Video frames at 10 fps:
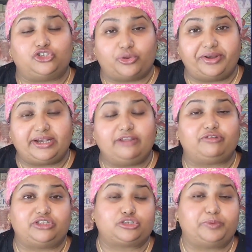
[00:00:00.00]
jointly
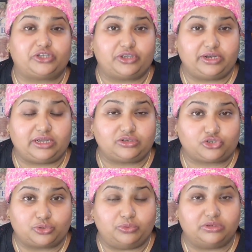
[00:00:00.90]
for this particular
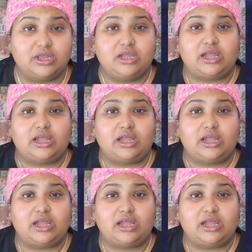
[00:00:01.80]
school,